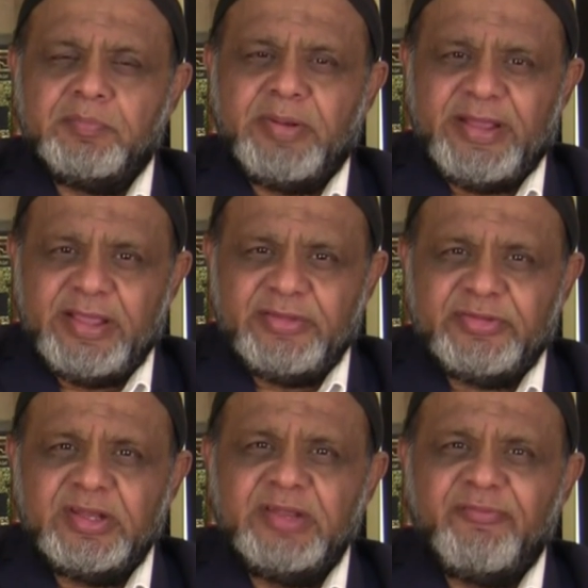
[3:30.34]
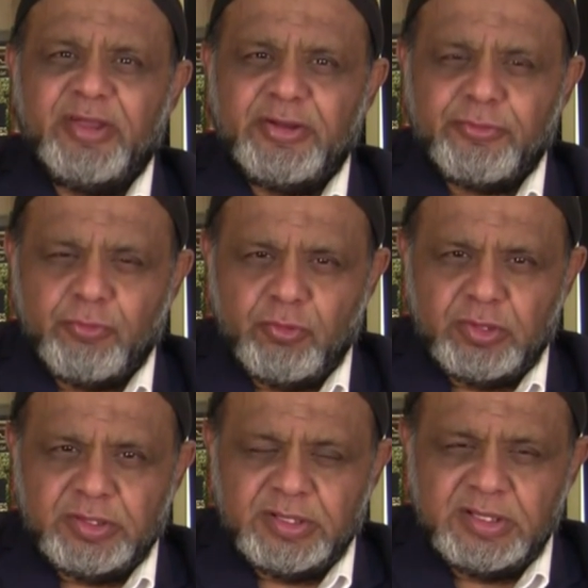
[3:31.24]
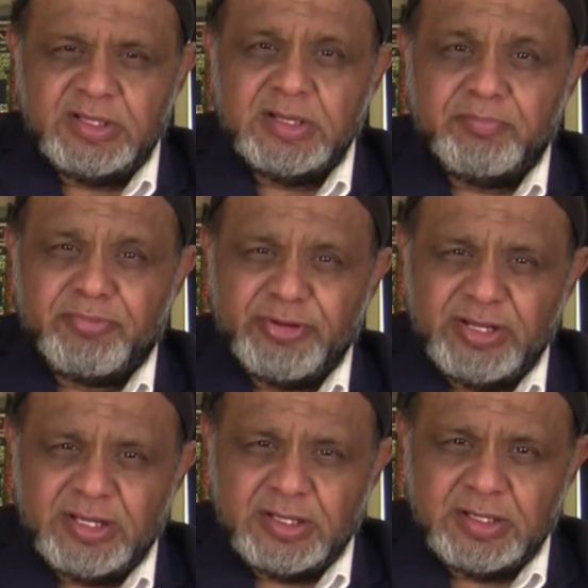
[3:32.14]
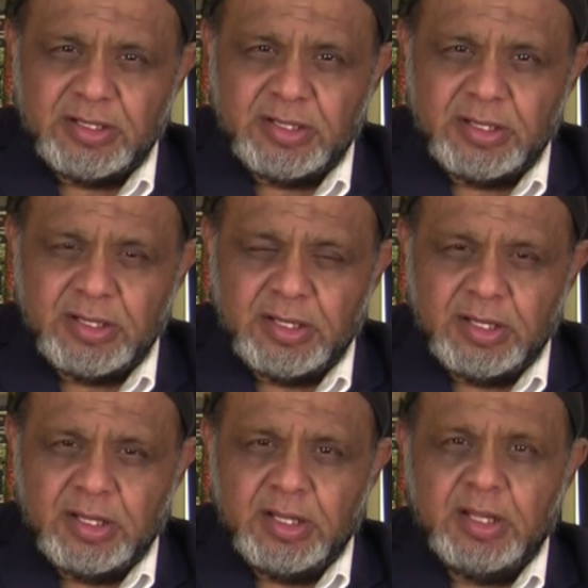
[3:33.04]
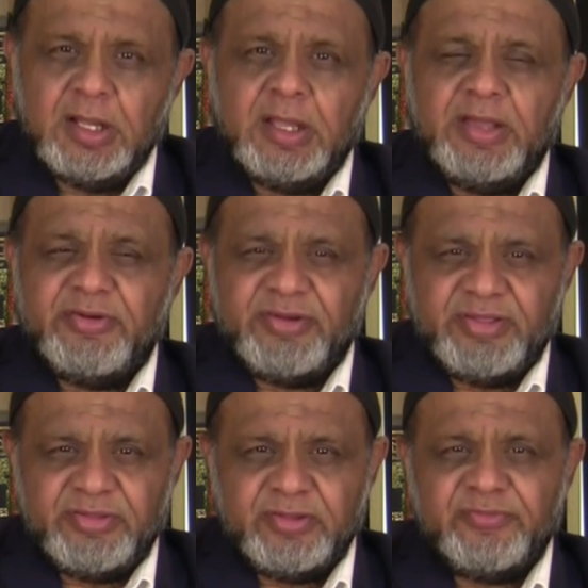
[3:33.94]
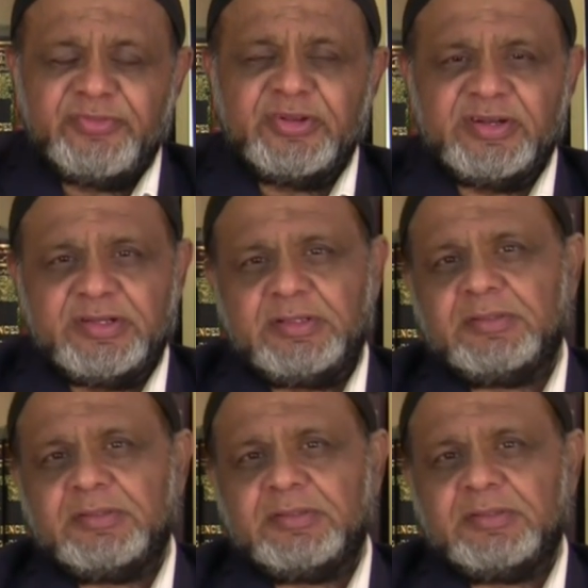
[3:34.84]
play a significant role in the upbringing and raising of children.